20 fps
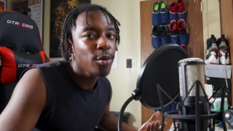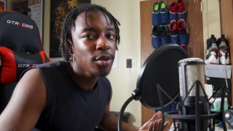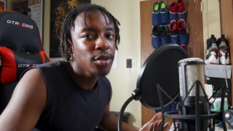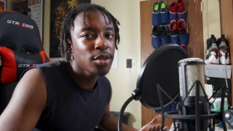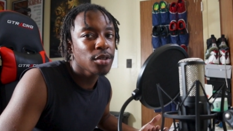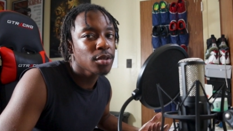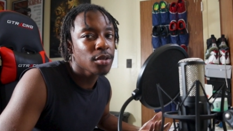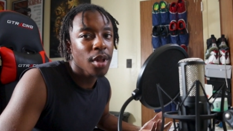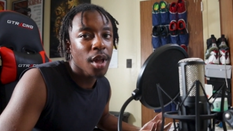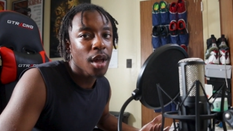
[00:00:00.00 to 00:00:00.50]

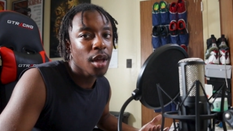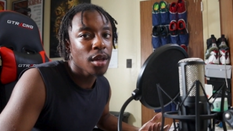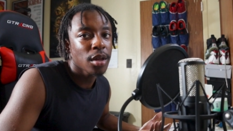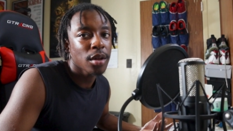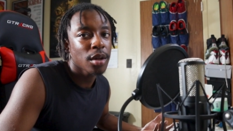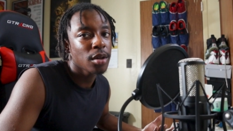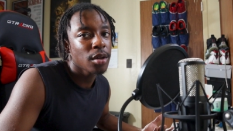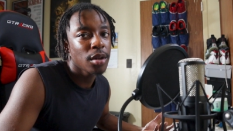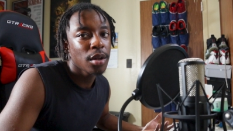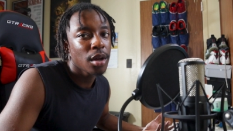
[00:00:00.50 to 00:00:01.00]
was,
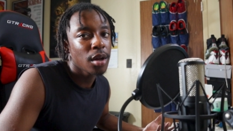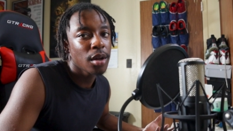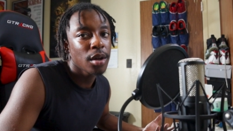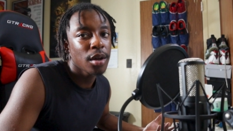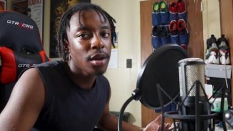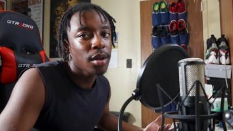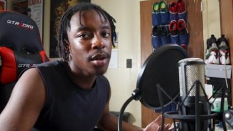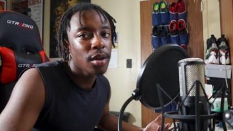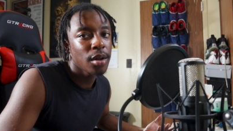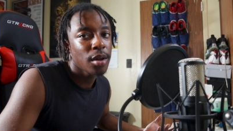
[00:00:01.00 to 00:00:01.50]
like,
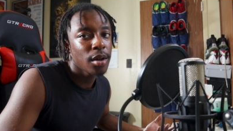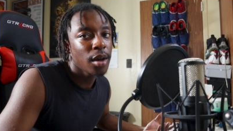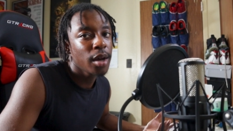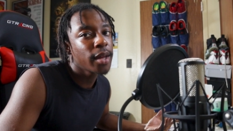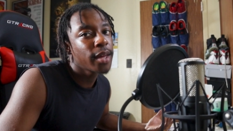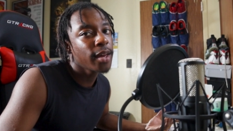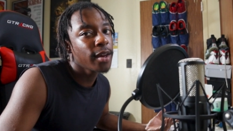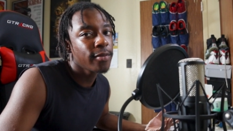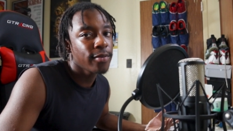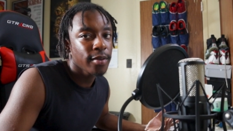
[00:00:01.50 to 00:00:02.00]
a
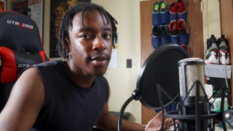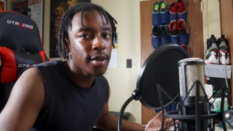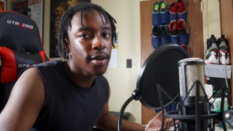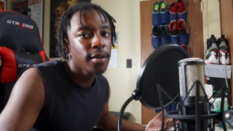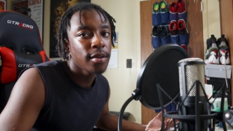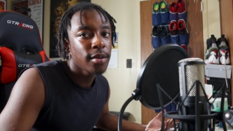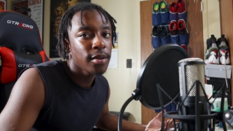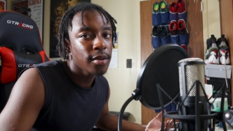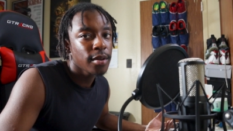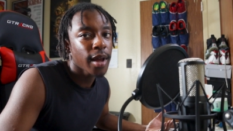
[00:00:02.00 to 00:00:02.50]

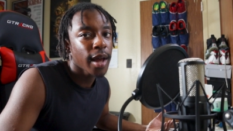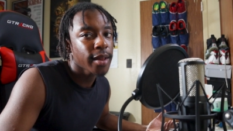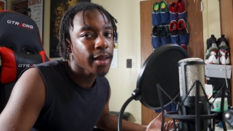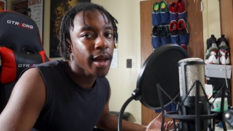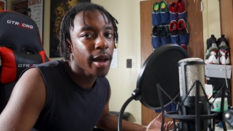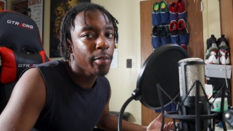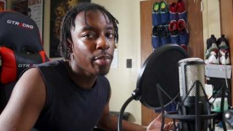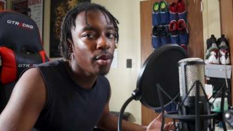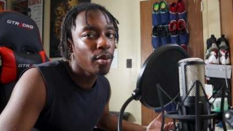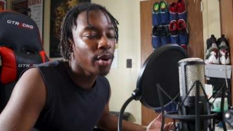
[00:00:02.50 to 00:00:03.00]
given at
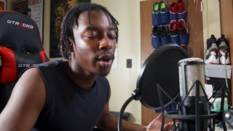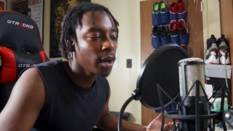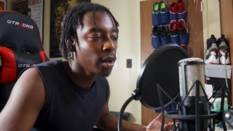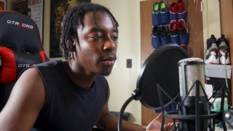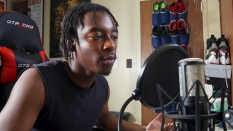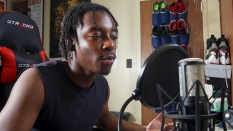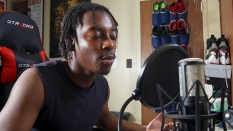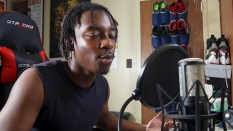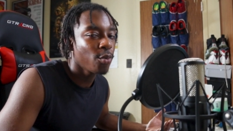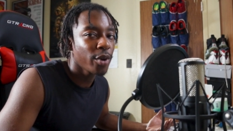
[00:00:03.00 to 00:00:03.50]
that point
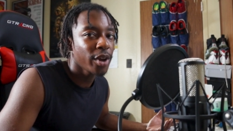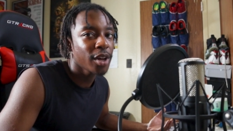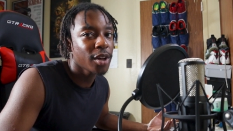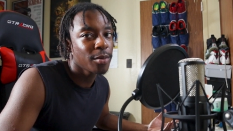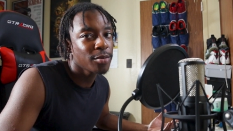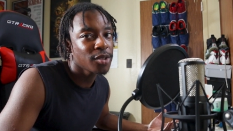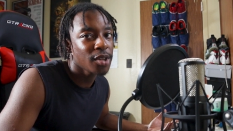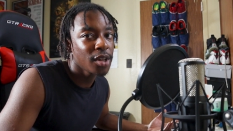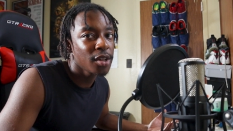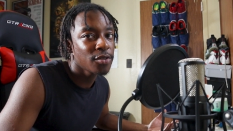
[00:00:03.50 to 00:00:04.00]
when it
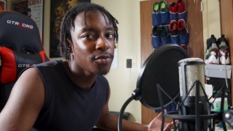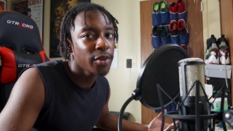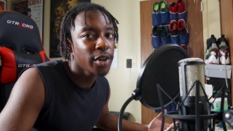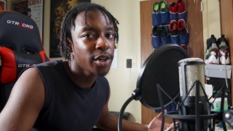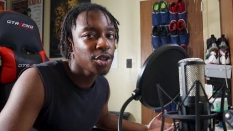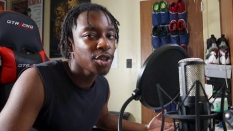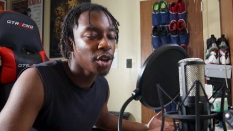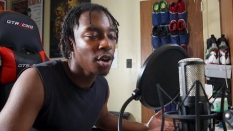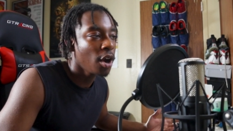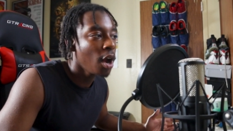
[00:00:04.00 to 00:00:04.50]
comes to his
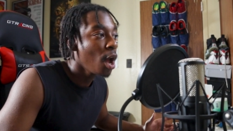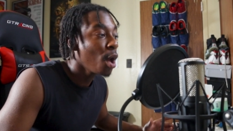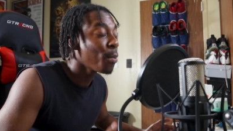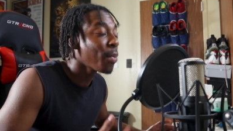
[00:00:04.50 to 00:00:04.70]
finisher,